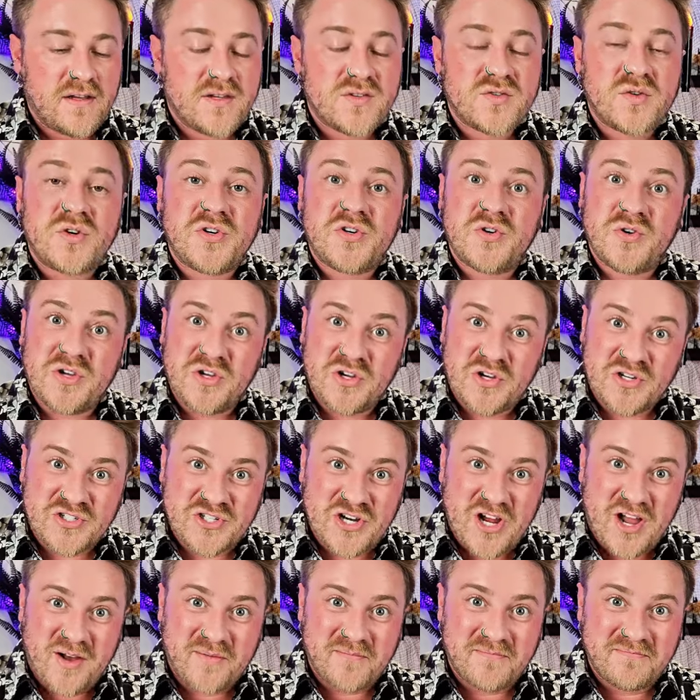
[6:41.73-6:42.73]
So you're doing a good
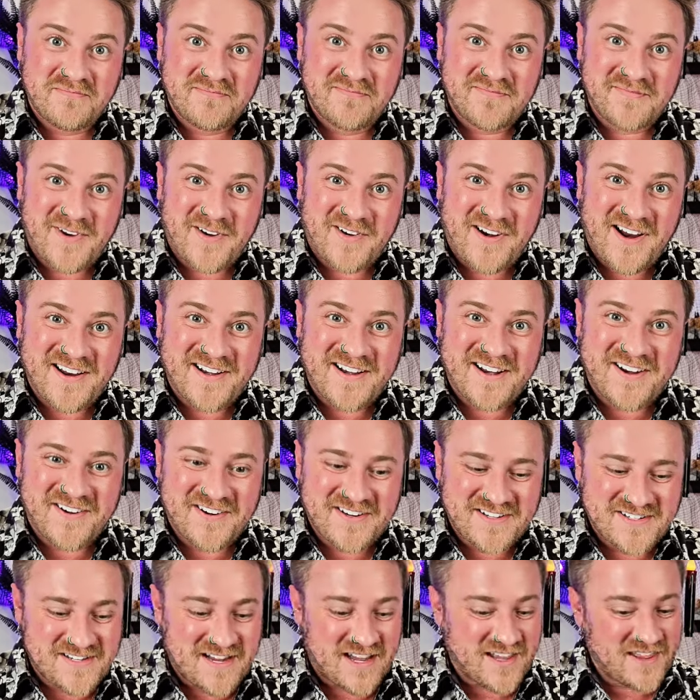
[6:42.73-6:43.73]
job. All right,
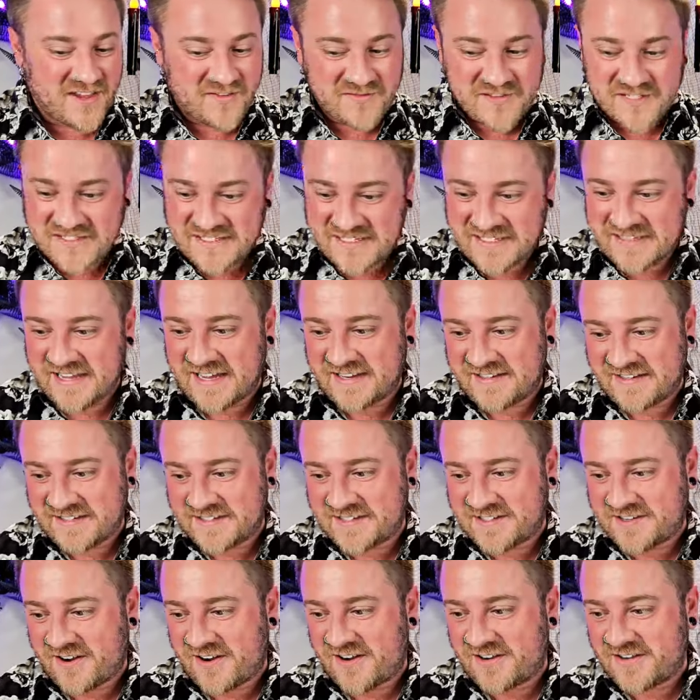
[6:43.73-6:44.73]
Aries, I love to see that to
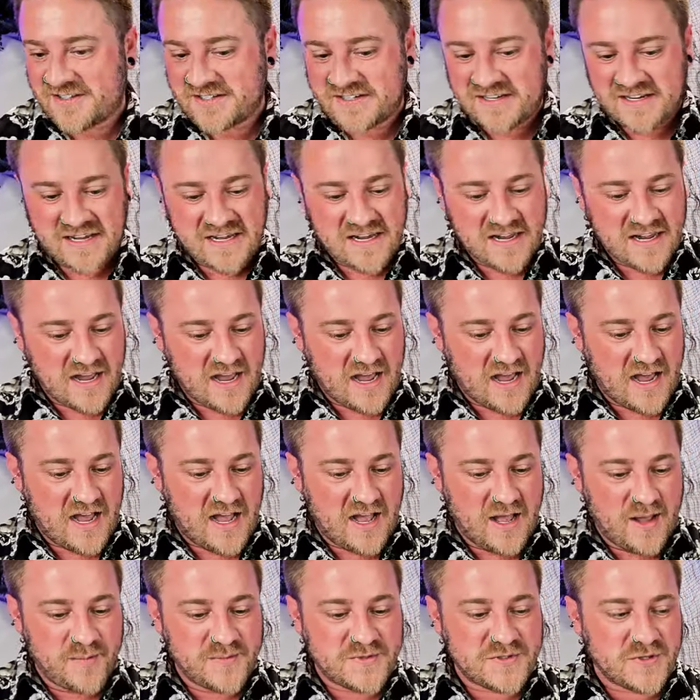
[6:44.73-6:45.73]
start.
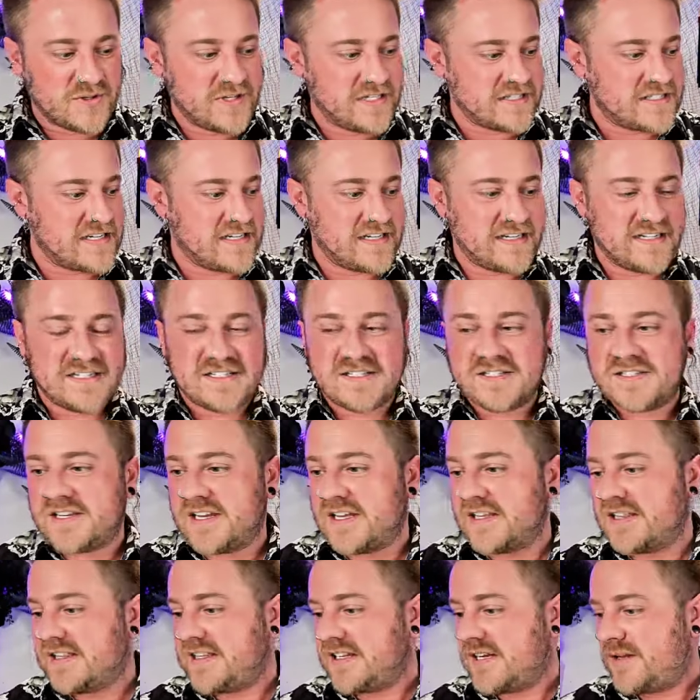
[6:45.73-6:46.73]
So let's get in
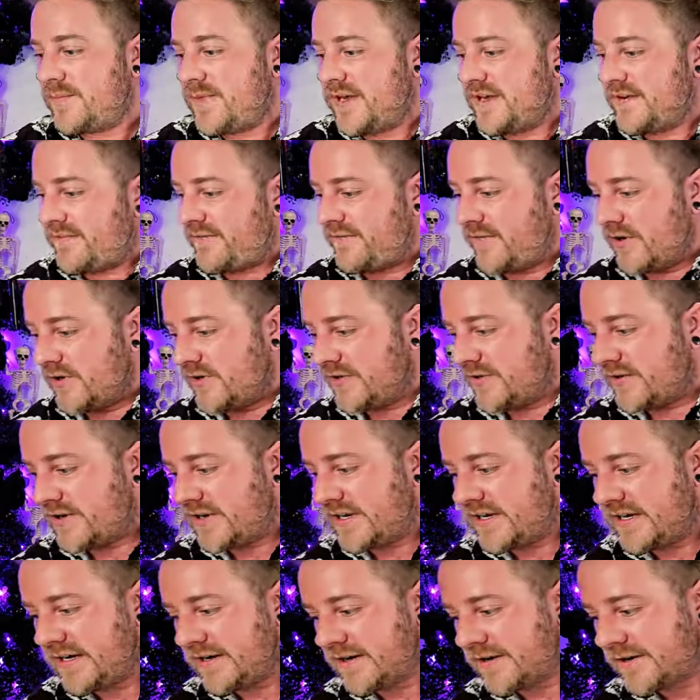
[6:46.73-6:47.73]
a little bit further
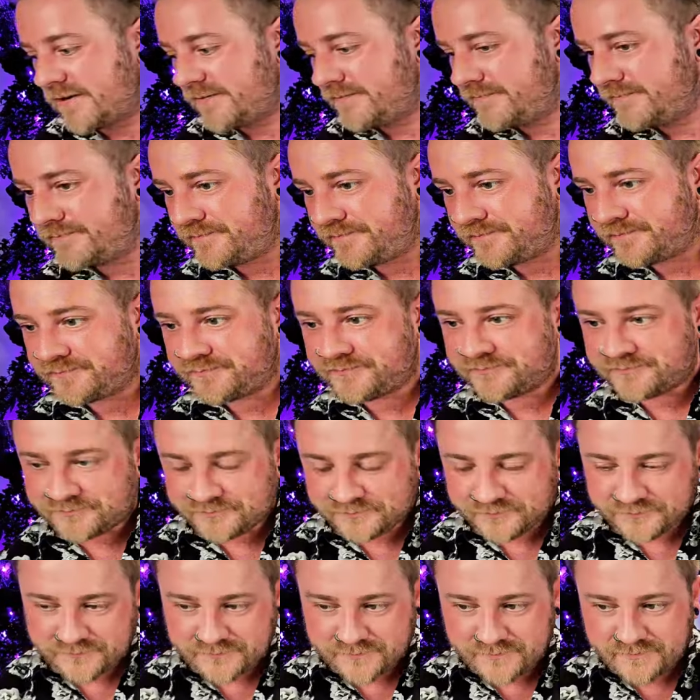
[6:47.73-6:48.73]
here.
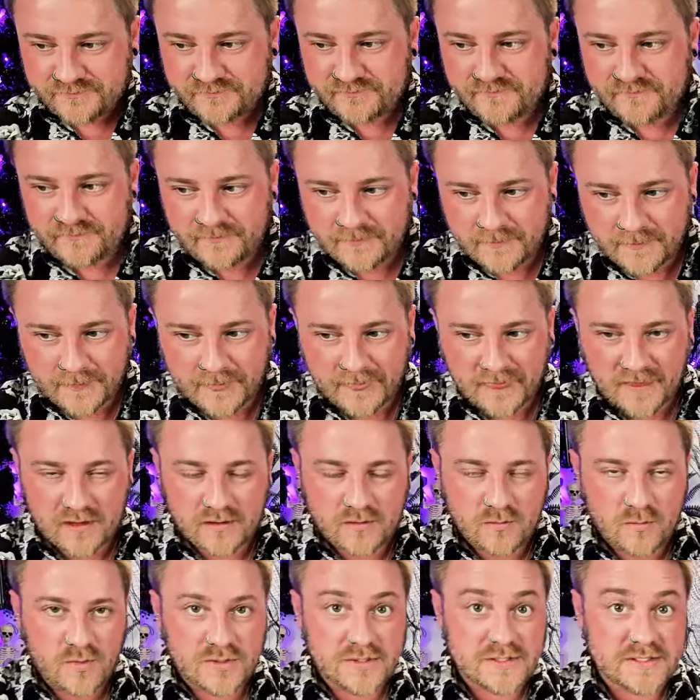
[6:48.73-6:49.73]

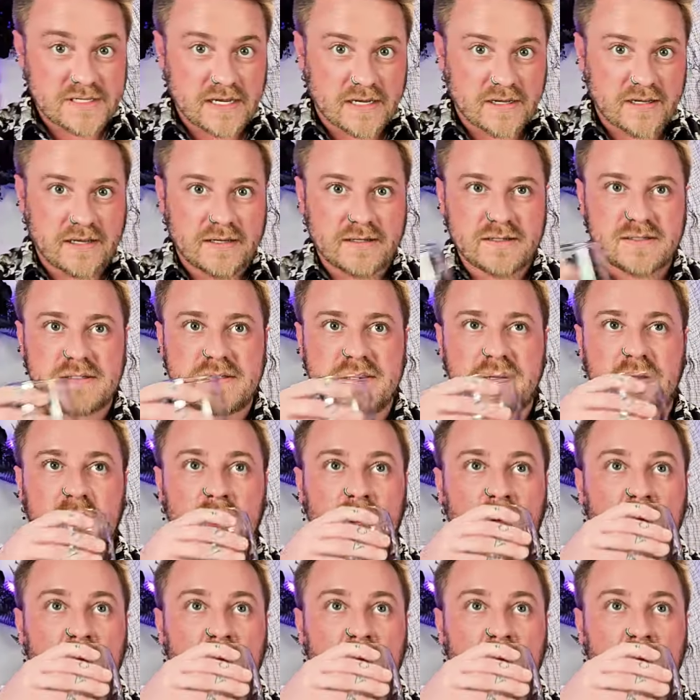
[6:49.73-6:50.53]
One second.